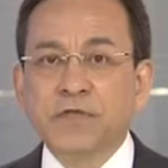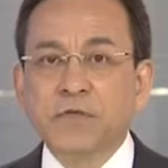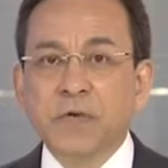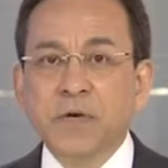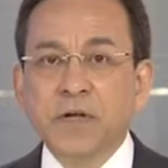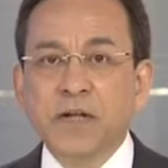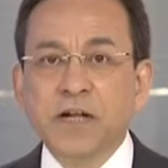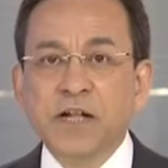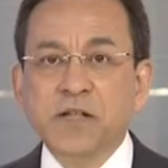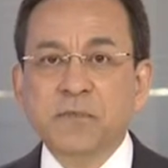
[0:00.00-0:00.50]

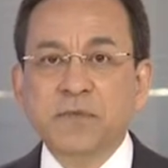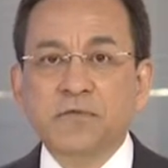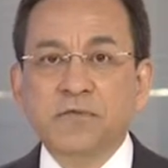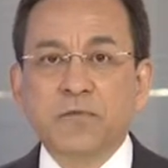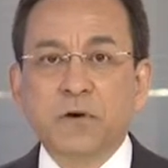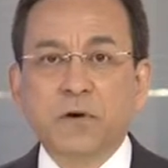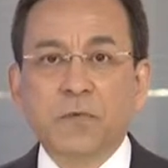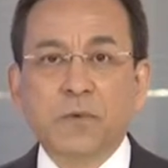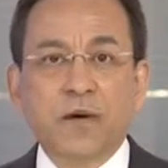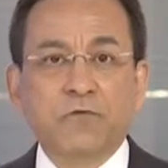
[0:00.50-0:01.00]
four days
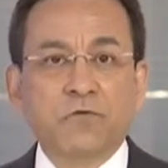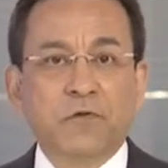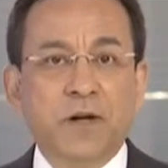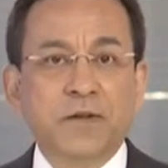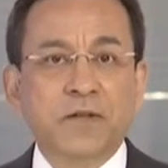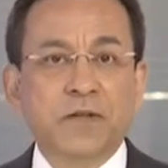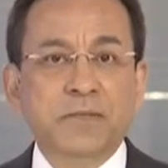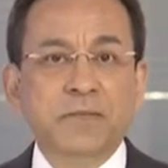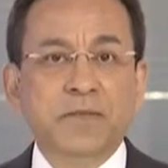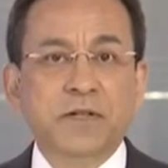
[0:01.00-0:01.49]
before a
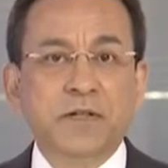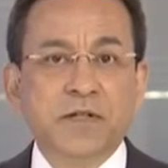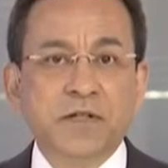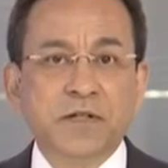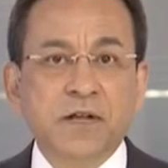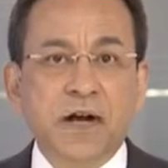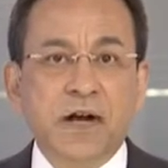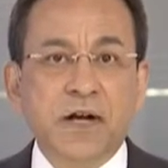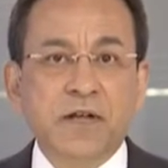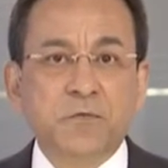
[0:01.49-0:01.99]
referendum to
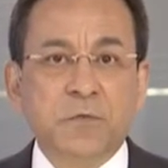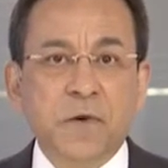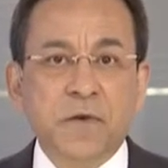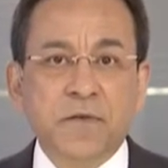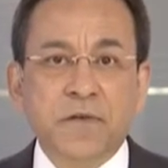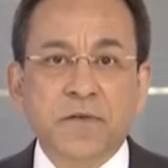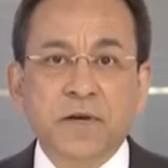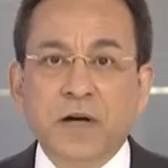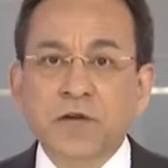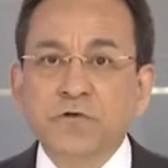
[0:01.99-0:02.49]
decide
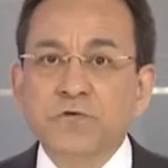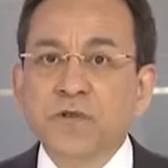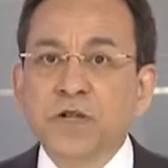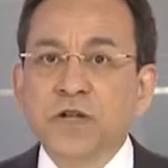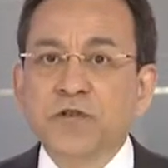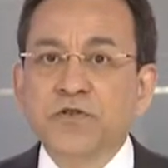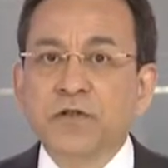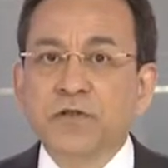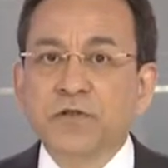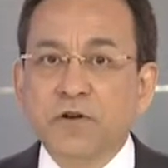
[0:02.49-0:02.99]
whether the country
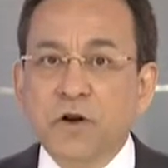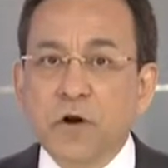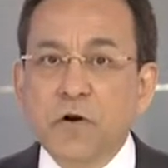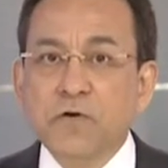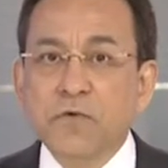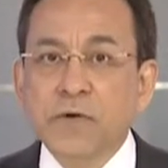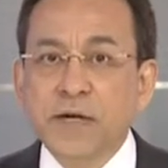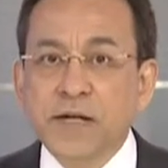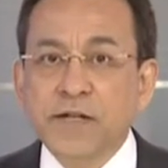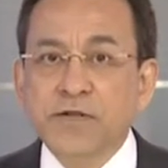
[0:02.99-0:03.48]
should
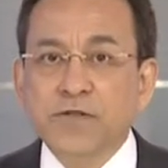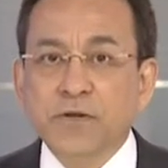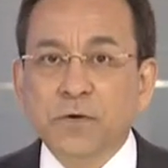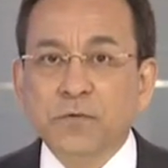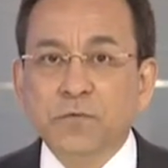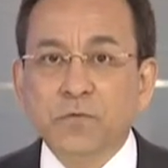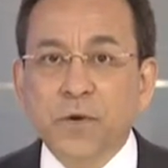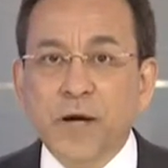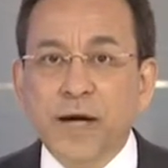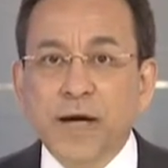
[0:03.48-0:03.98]
go its
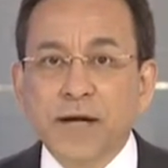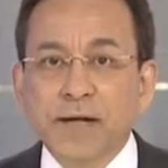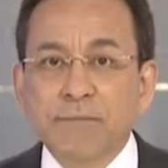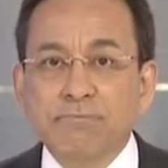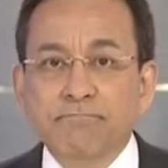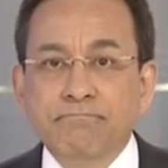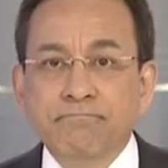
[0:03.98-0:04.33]
own way.